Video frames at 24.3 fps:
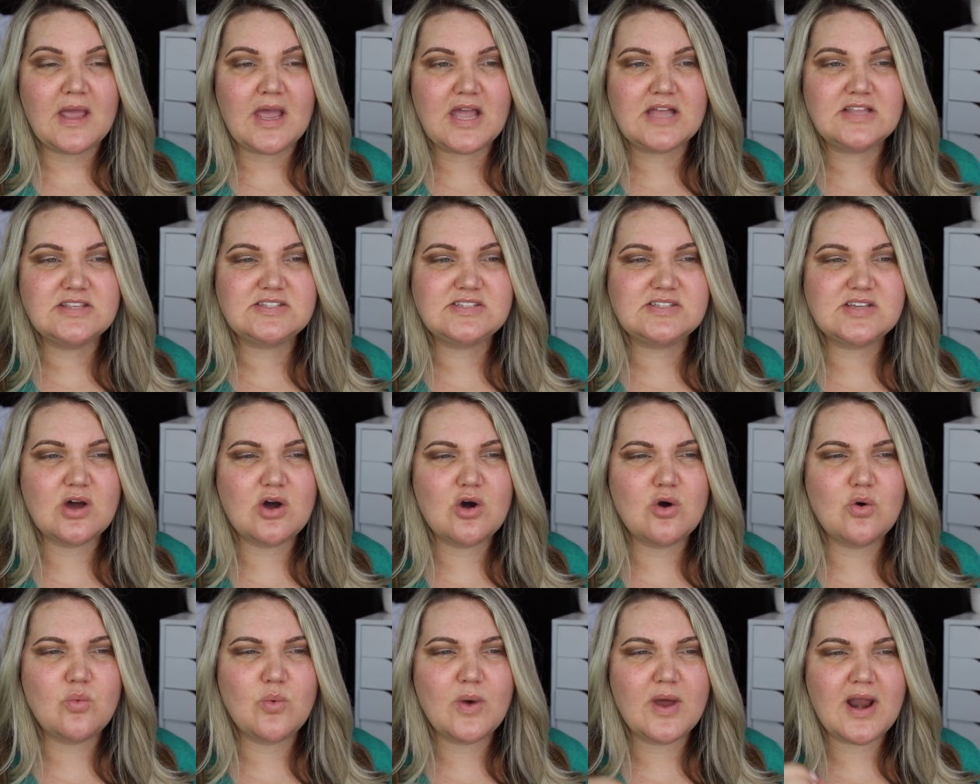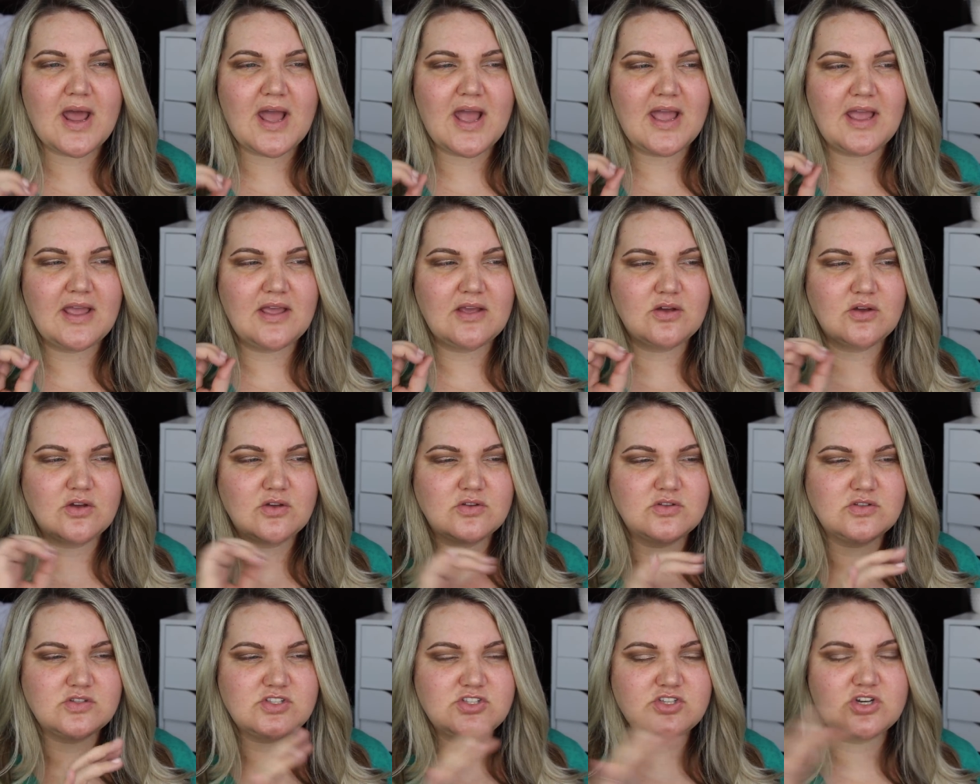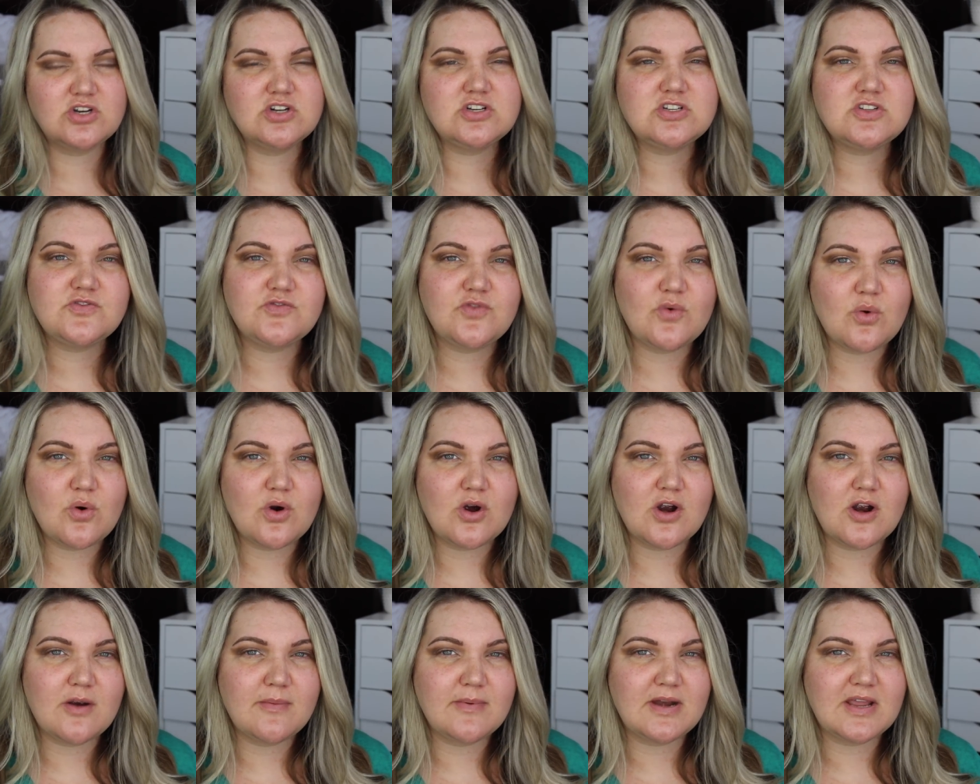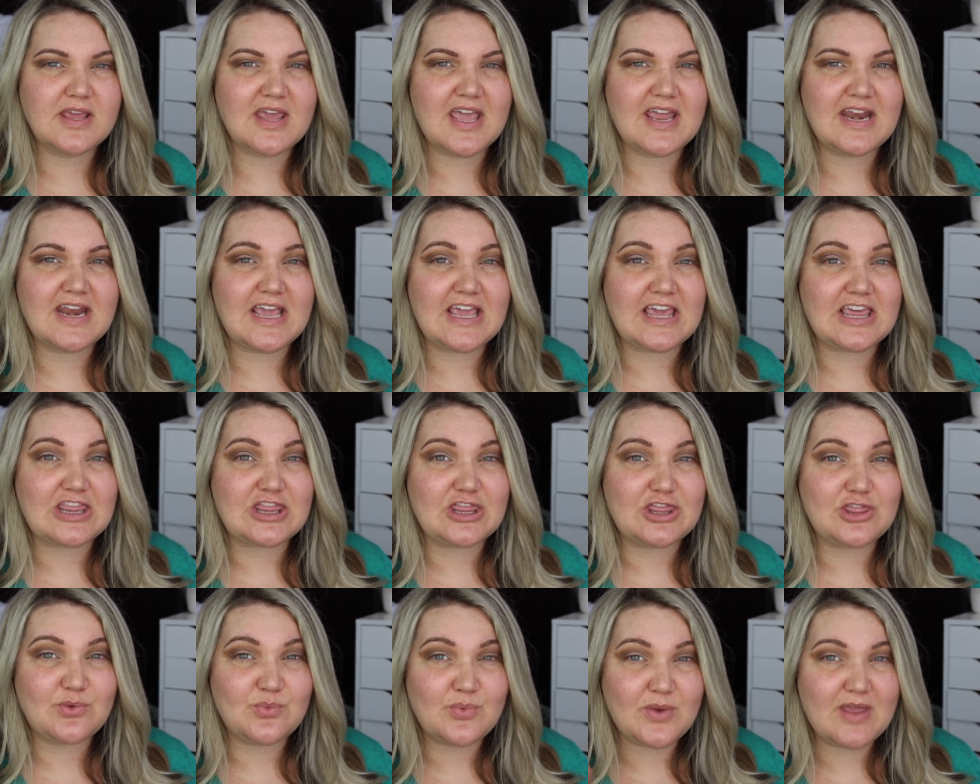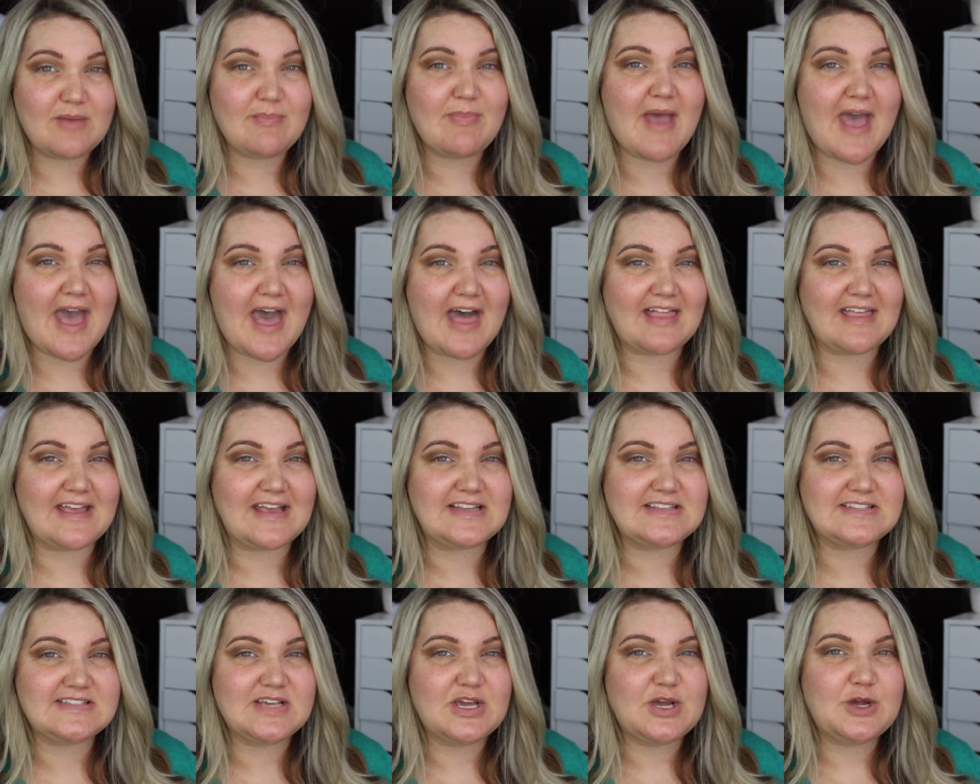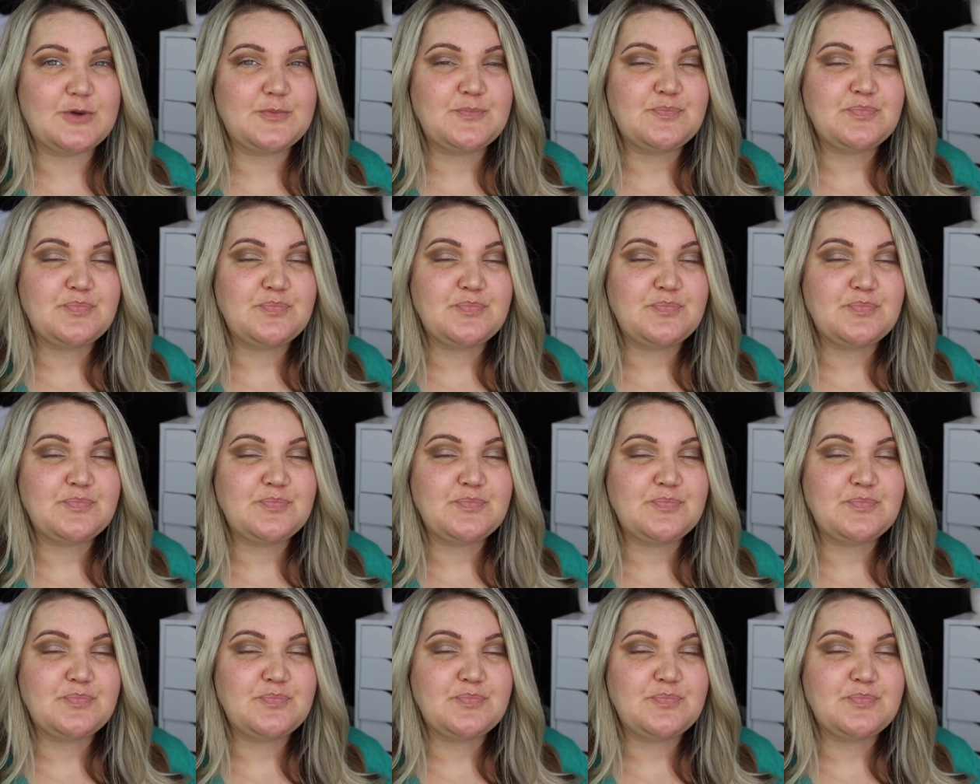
And so when I searched for Urban Decay Naked 3 palettes,